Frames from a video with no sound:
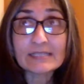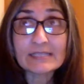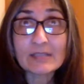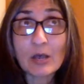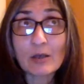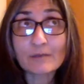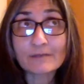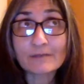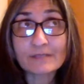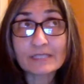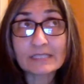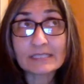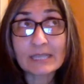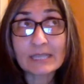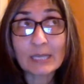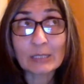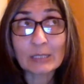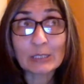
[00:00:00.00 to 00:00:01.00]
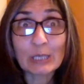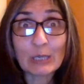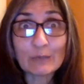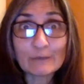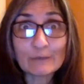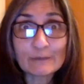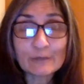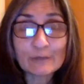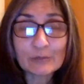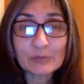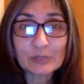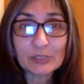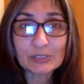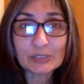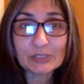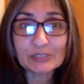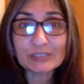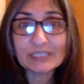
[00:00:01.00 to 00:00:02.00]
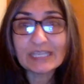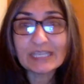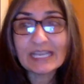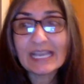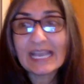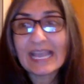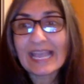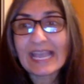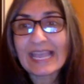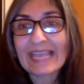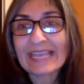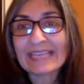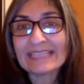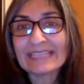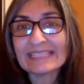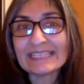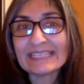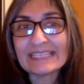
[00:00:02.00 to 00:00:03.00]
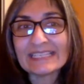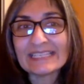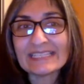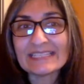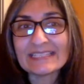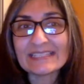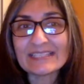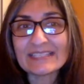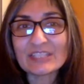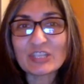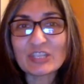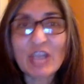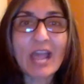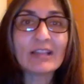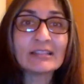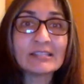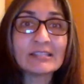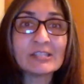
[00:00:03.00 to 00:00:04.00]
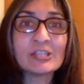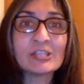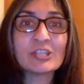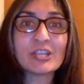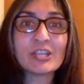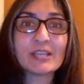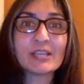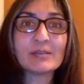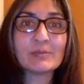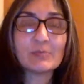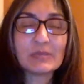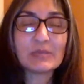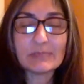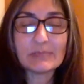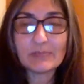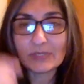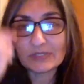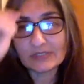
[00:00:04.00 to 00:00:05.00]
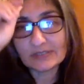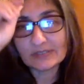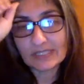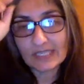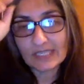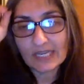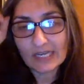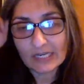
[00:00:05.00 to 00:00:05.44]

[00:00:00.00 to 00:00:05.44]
It's often uncomfortable, and it is challenging people.